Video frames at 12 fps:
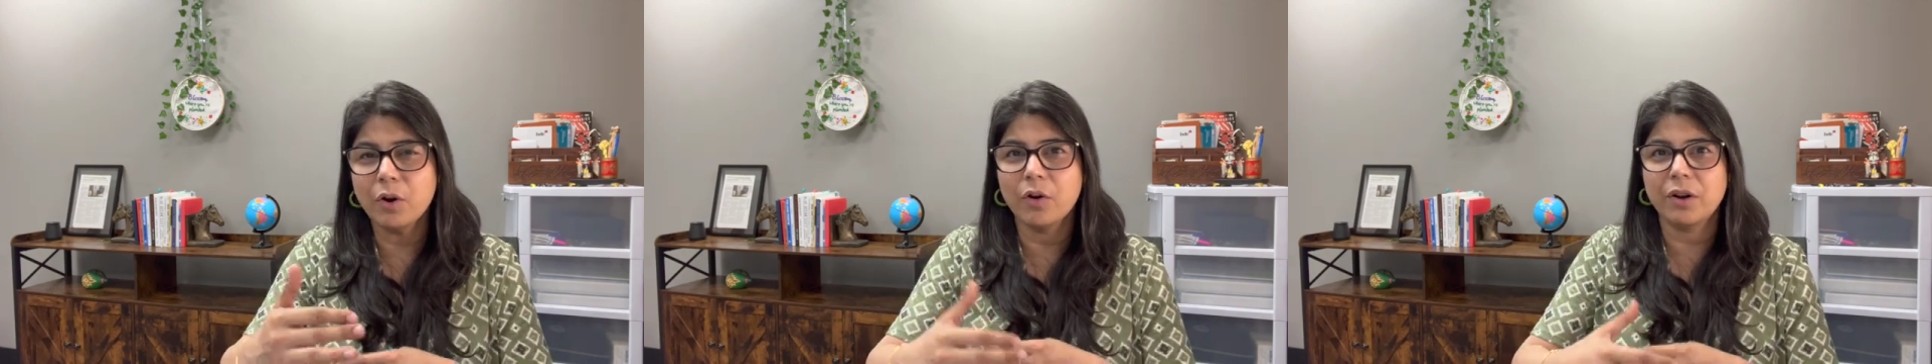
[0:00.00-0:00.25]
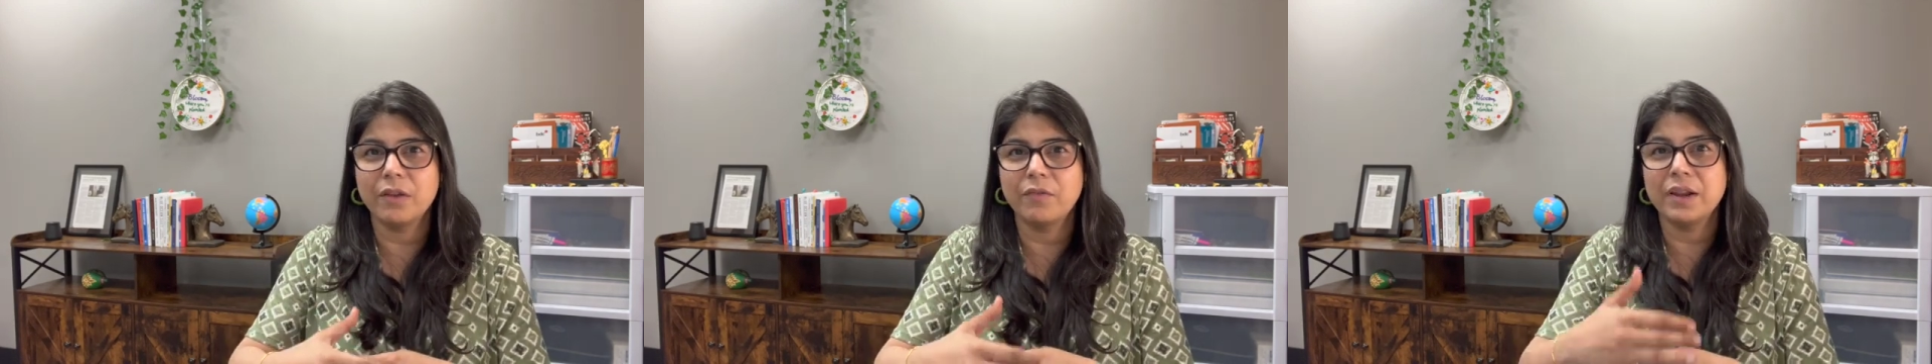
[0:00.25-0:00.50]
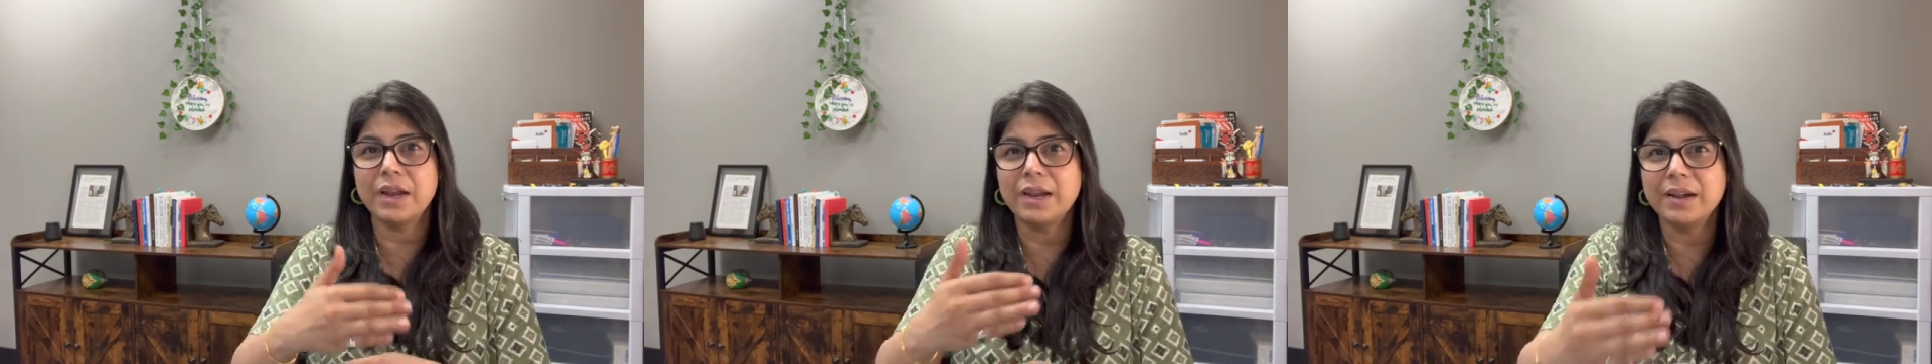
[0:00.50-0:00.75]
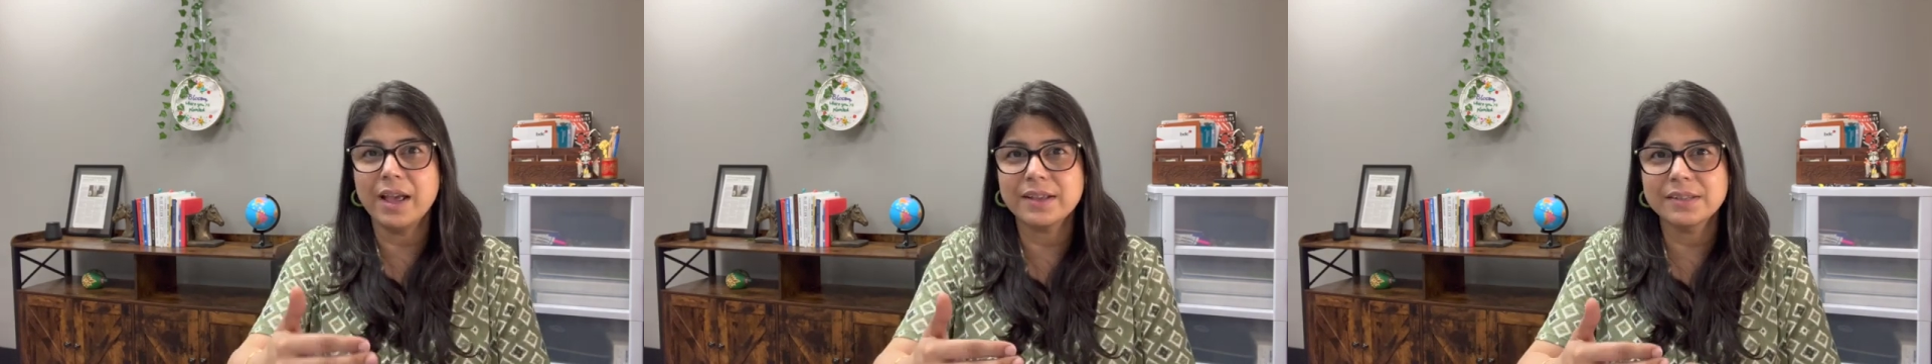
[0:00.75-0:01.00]
or if an
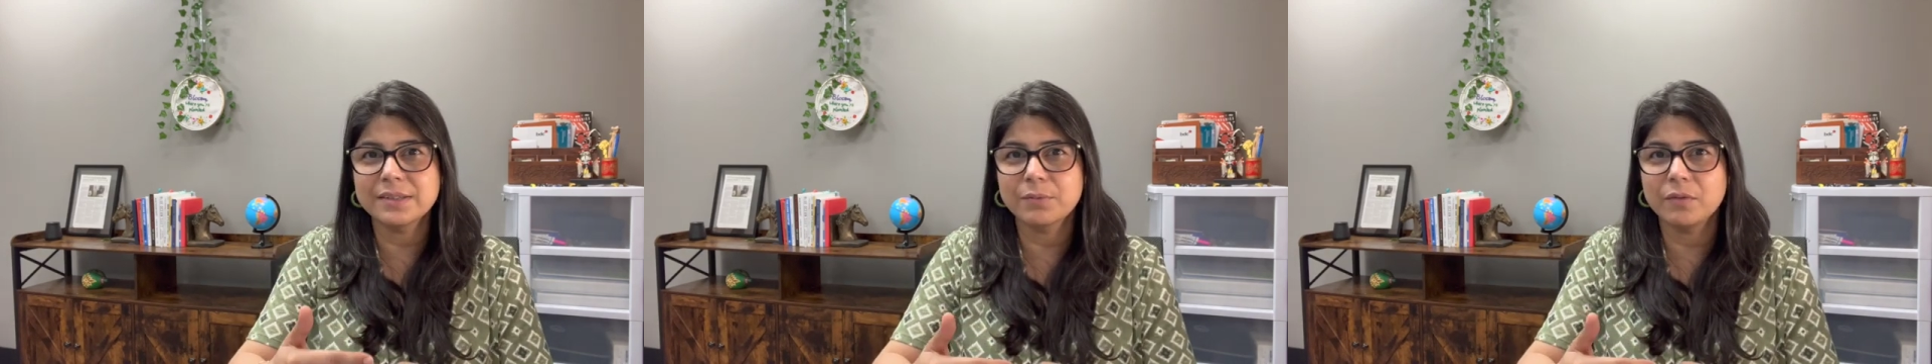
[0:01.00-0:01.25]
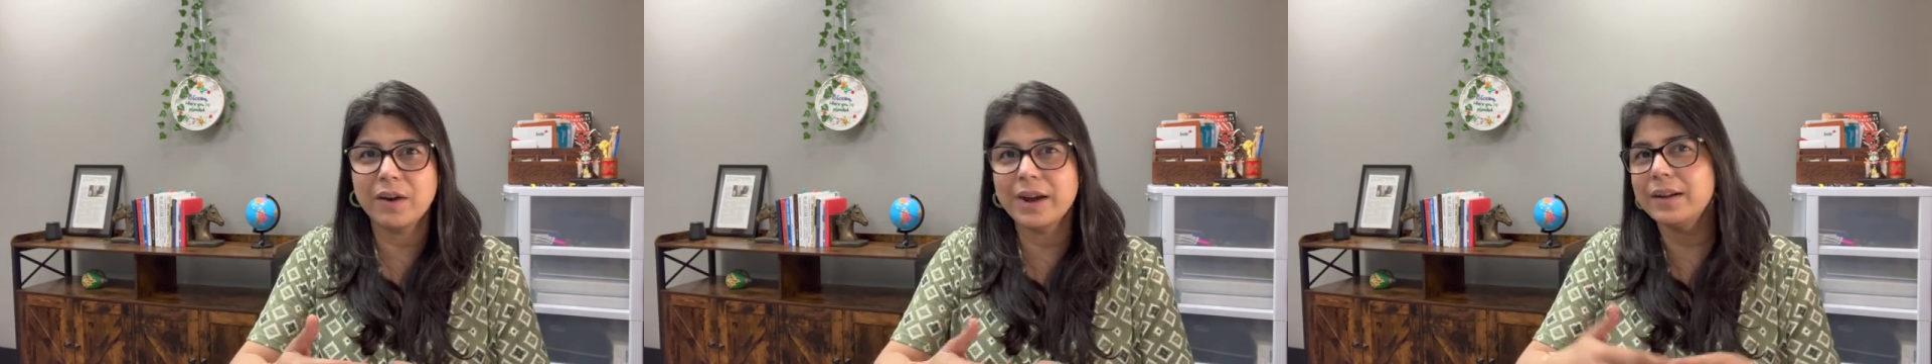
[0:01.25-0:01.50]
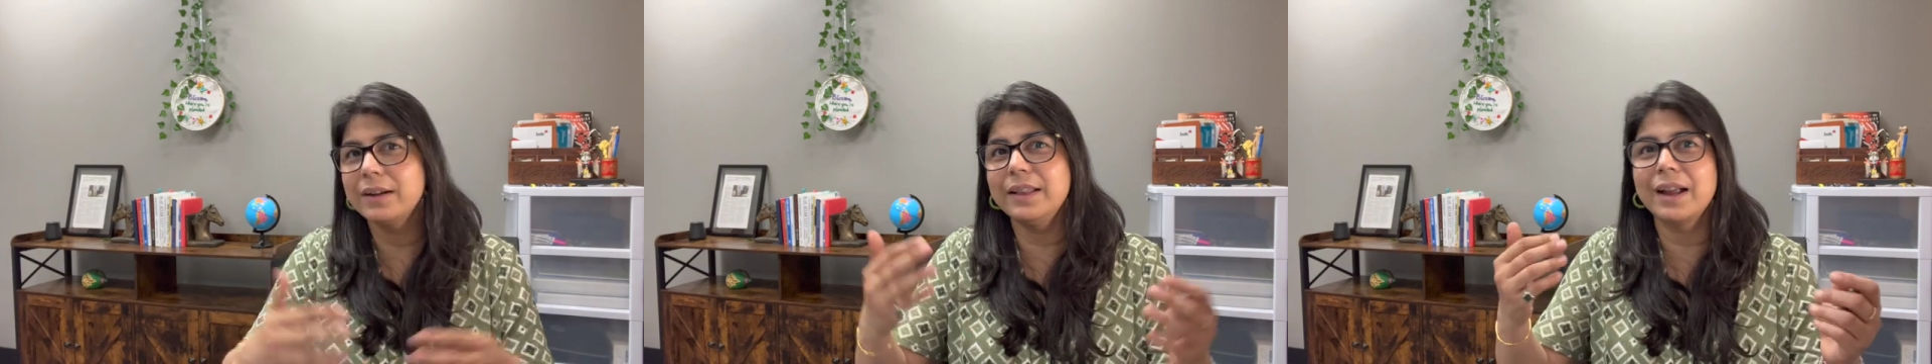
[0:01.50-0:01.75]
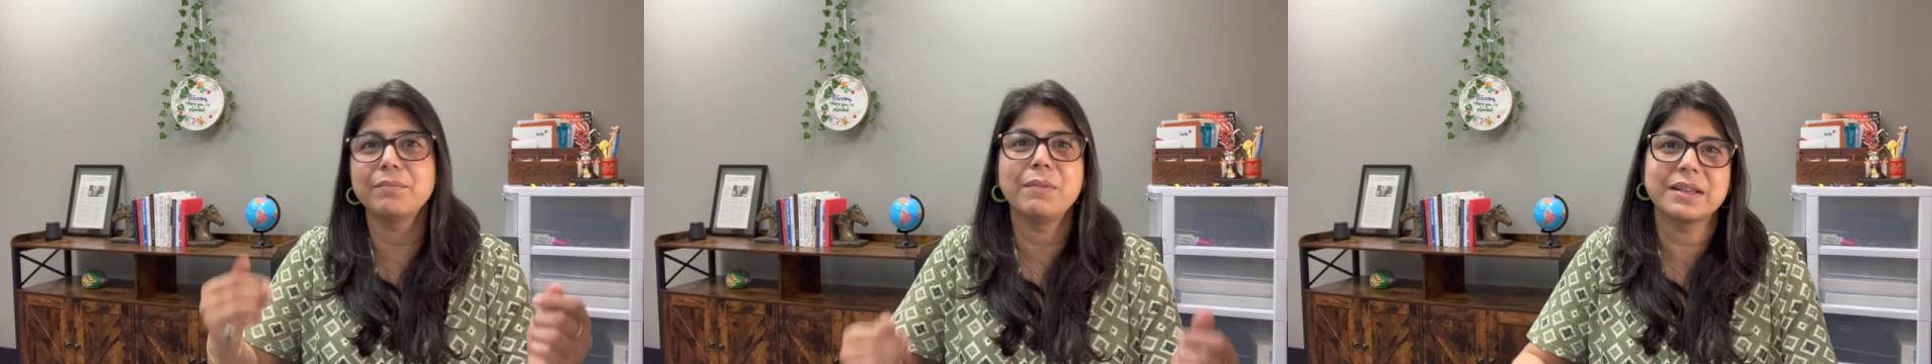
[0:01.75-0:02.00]
index is provided,
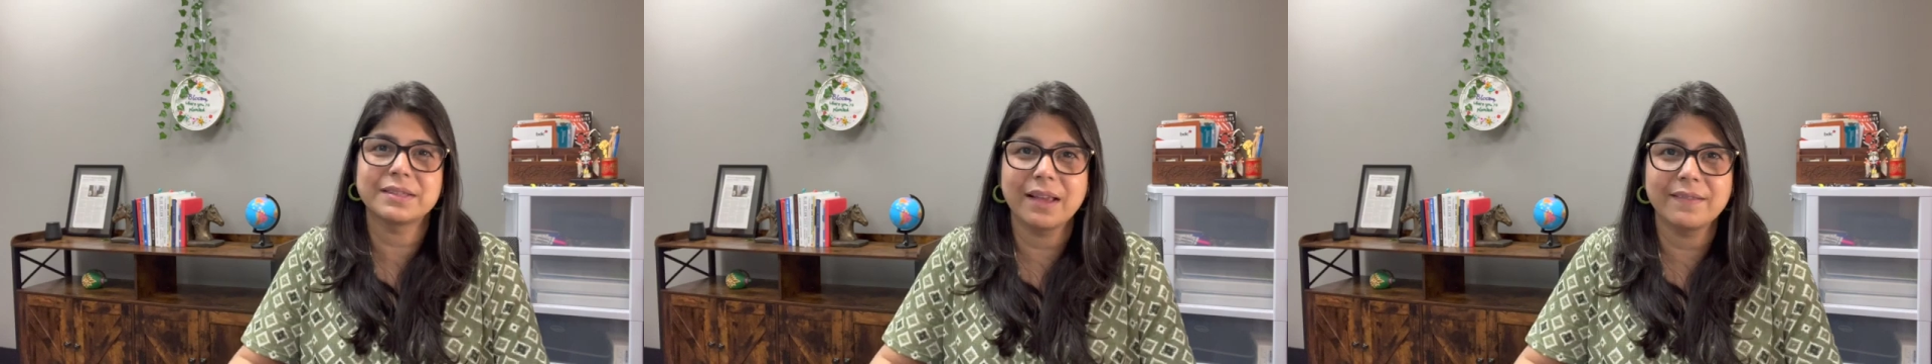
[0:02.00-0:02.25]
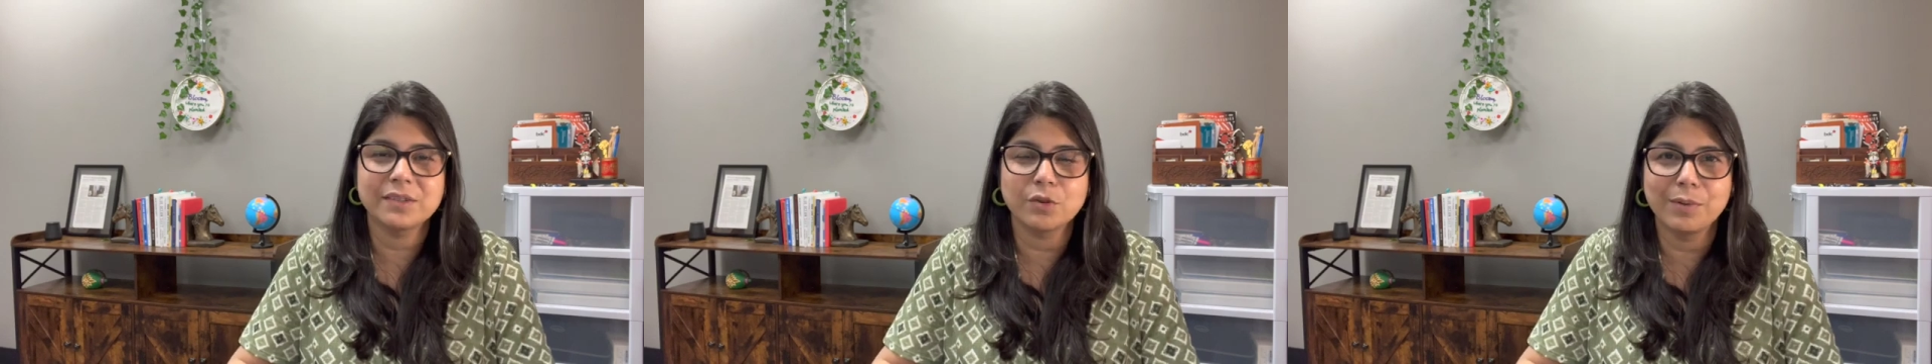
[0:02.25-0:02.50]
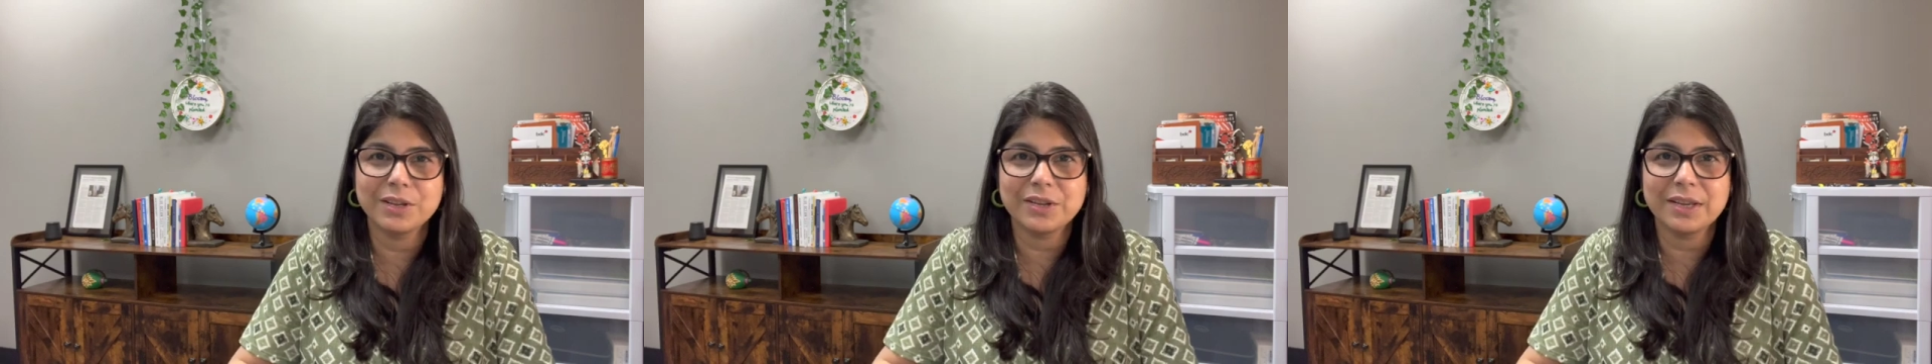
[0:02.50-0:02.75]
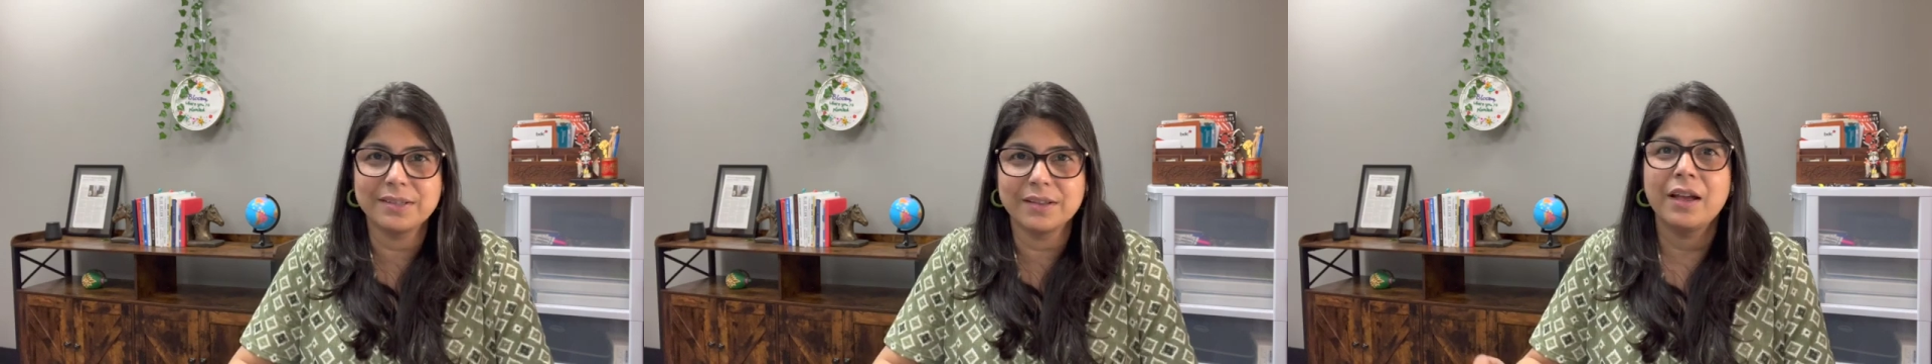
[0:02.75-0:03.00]
that makes life so much
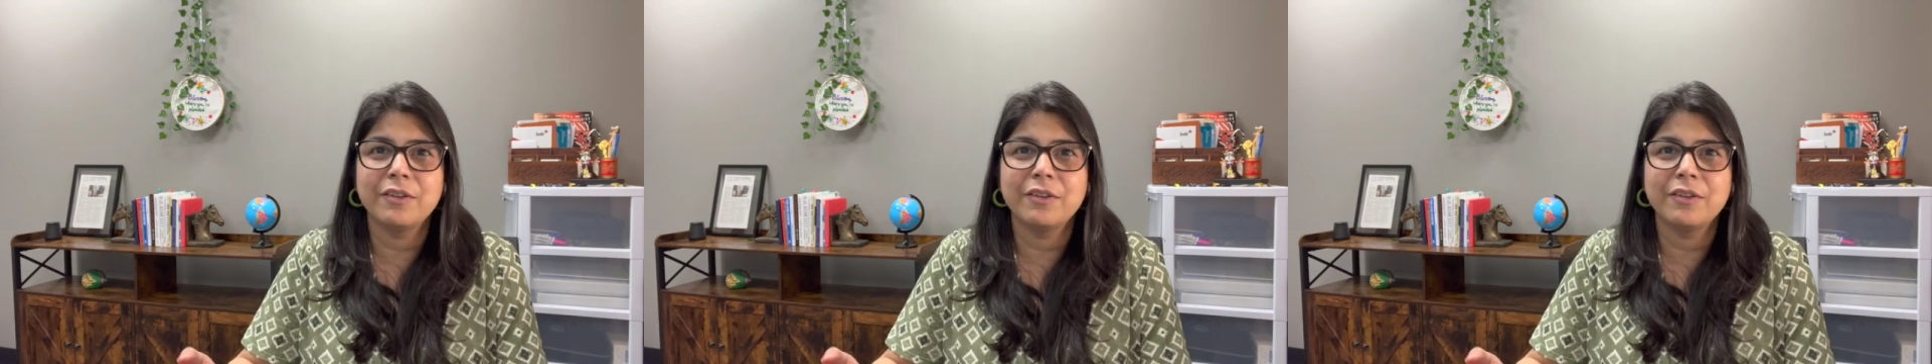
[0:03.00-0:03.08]
easier.